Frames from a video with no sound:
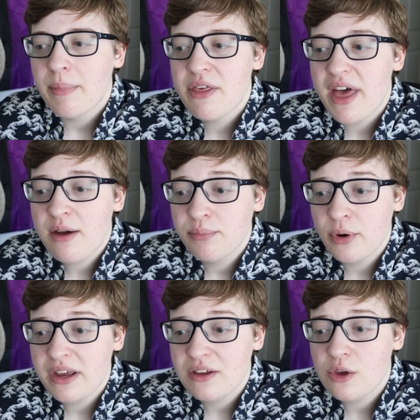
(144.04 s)
By that
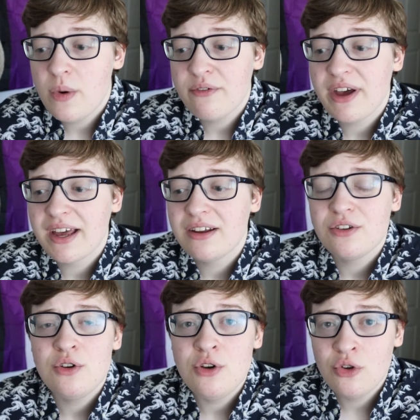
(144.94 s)
point, you have
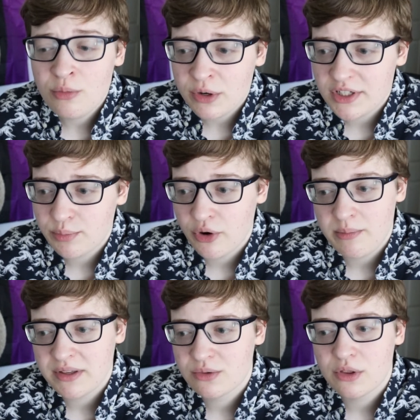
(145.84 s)
had numerous
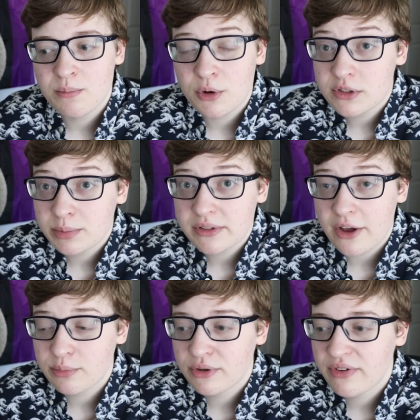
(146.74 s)
appointments with multiple
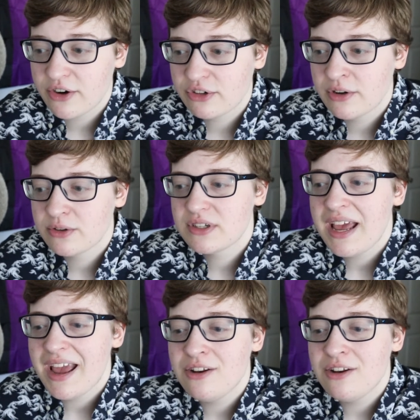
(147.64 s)
health professionals,